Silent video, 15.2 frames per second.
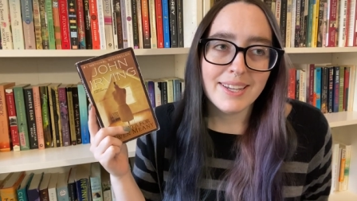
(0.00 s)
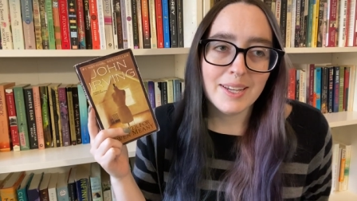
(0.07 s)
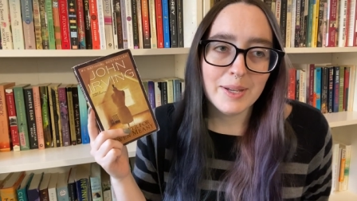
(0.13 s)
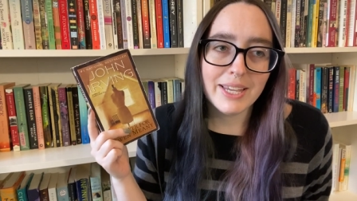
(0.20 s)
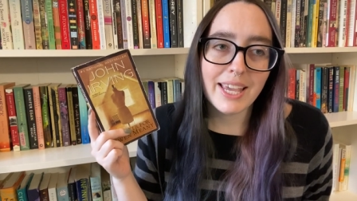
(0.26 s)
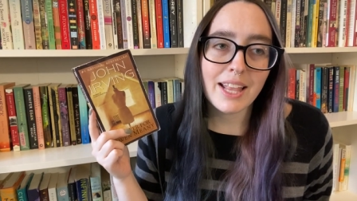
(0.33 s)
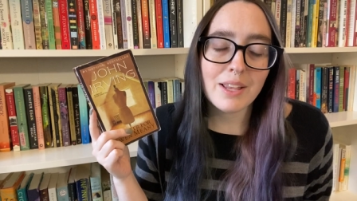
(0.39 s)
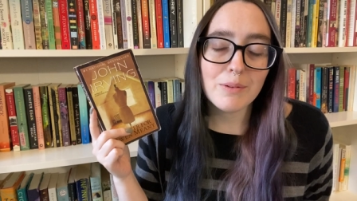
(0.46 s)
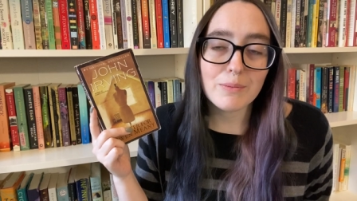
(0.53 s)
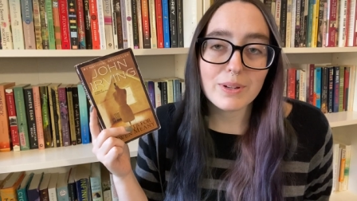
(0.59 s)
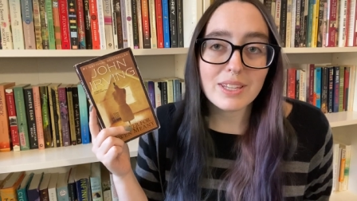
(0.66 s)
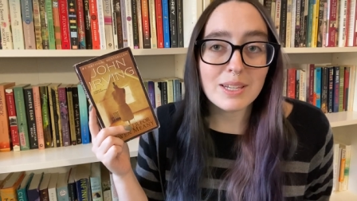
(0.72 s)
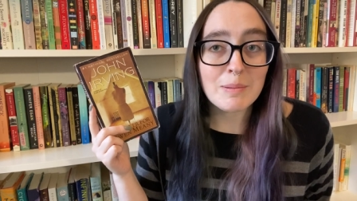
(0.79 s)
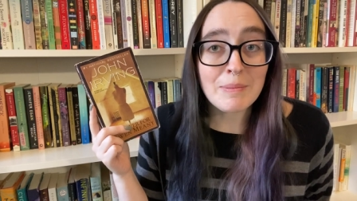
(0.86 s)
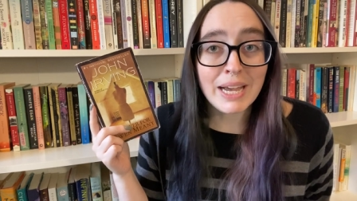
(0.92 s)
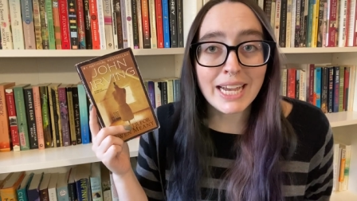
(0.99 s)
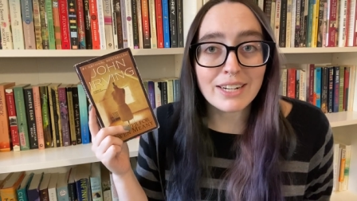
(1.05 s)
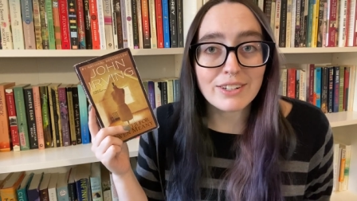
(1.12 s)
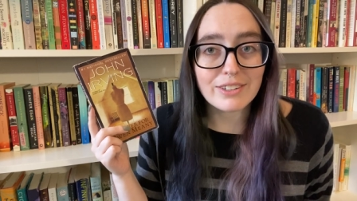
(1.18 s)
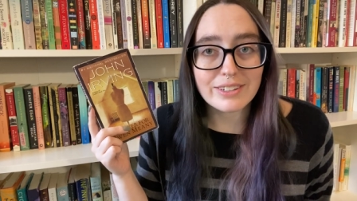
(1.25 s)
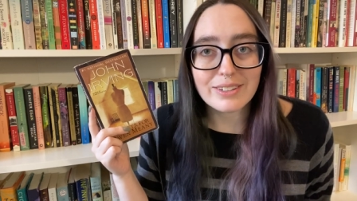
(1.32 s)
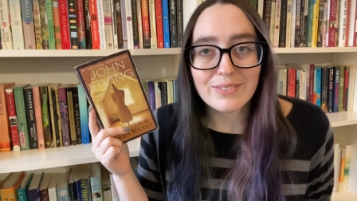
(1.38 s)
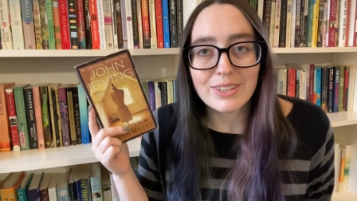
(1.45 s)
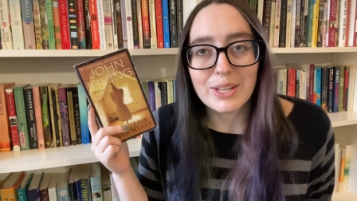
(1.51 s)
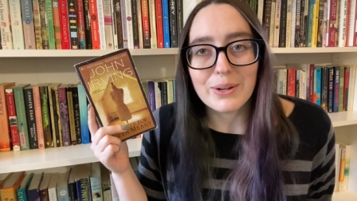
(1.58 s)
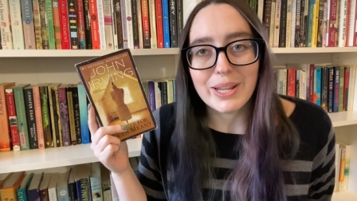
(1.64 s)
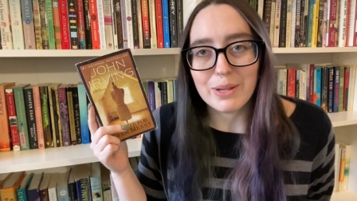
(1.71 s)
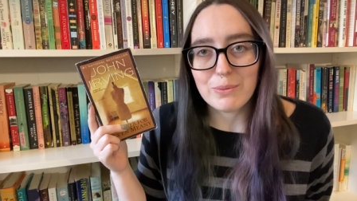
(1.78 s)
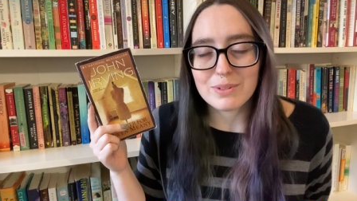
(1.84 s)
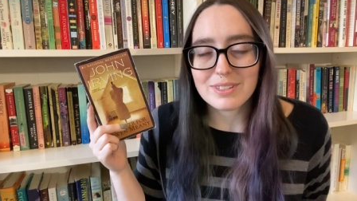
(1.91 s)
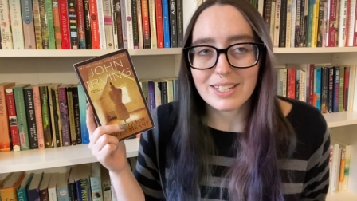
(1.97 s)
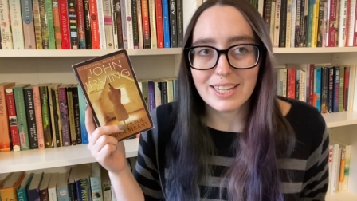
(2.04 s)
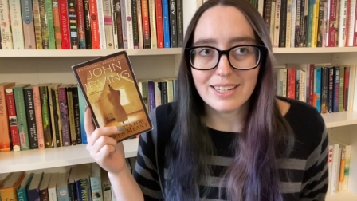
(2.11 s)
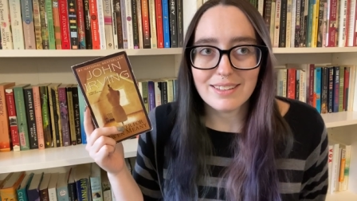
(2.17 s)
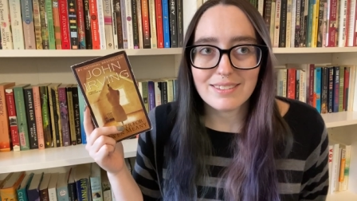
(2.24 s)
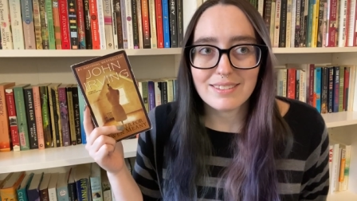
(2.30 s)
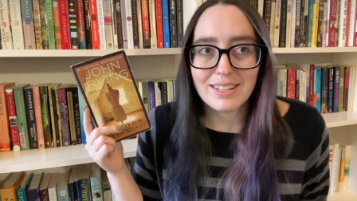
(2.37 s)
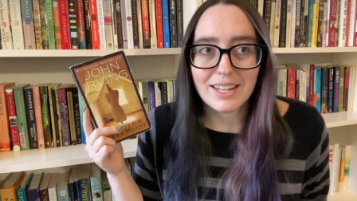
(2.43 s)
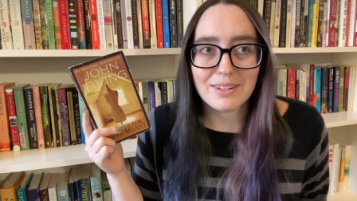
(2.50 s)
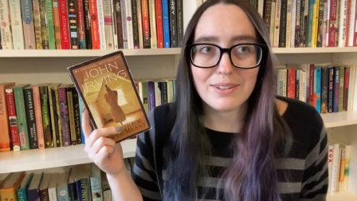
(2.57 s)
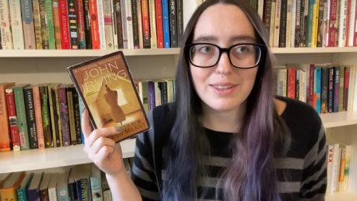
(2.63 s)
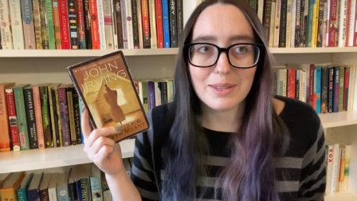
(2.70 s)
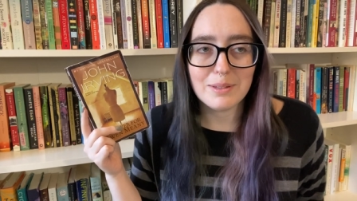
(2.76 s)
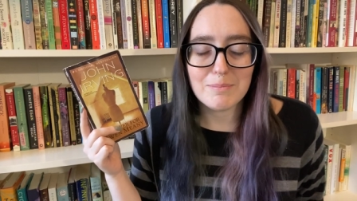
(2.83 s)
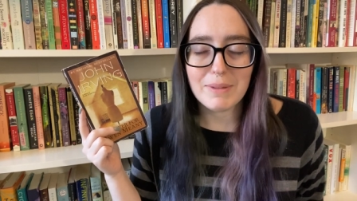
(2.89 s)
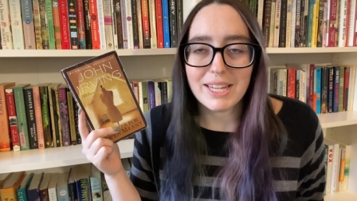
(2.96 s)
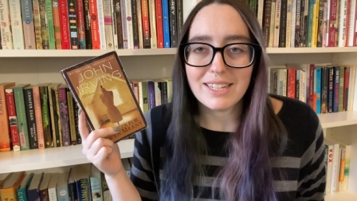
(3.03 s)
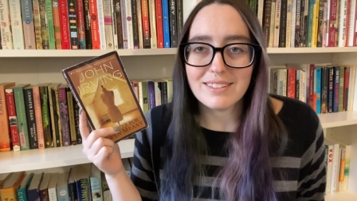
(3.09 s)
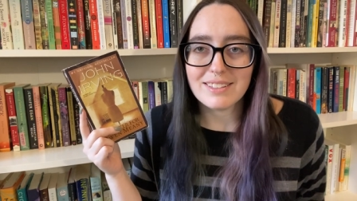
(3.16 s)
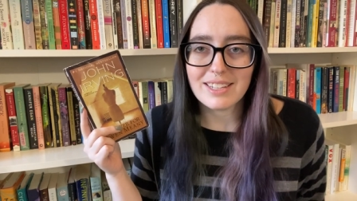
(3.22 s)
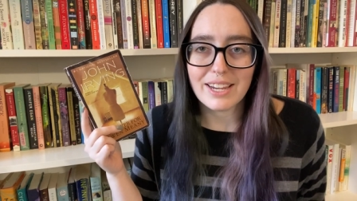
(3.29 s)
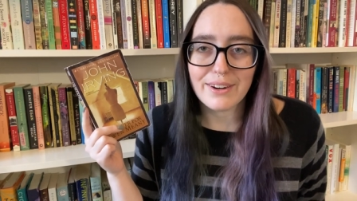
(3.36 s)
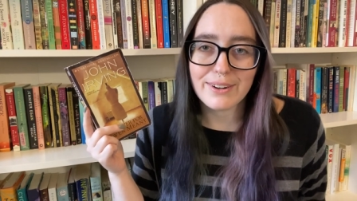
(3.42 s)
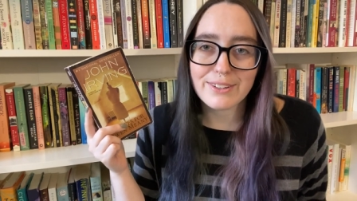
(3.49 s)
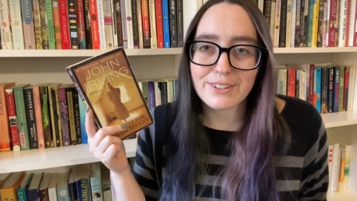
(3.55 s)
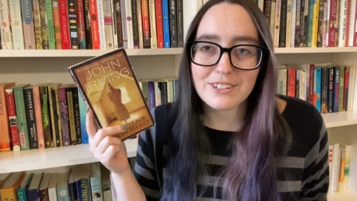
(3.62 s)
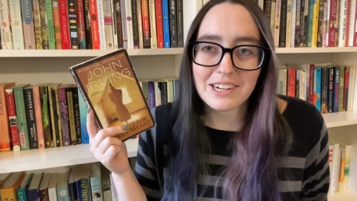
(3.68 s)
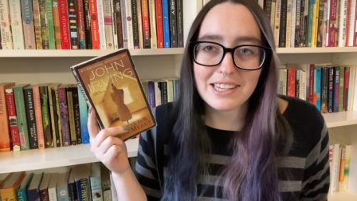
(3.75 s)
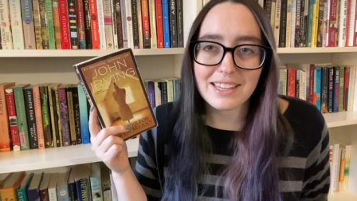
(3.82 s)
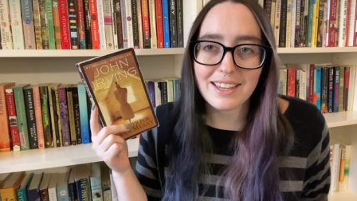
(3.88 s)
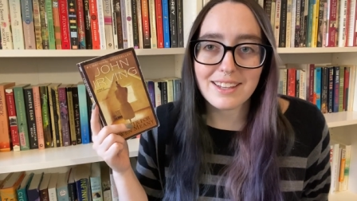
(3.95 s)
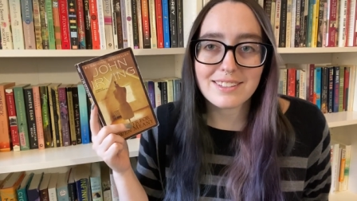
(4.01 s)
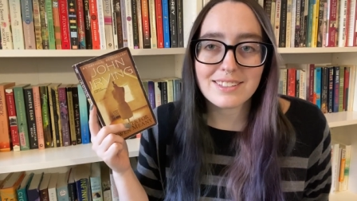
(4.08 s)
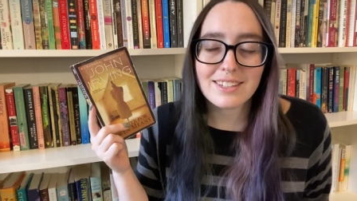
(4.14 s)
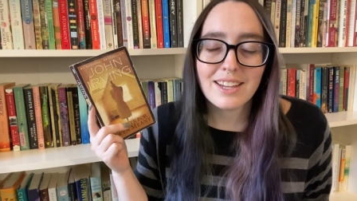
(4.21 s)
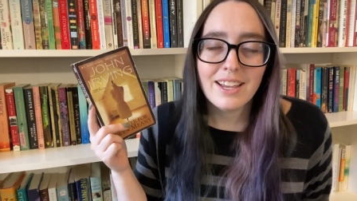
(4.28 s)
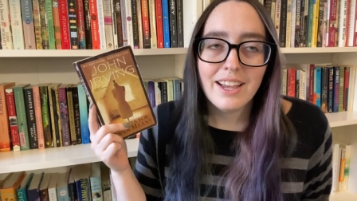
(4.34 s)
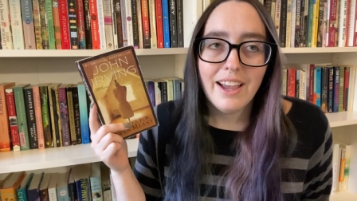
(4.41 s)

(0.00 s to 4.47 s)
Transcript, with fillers: he didn't really matter, even though he was like uh, the main character, I guess.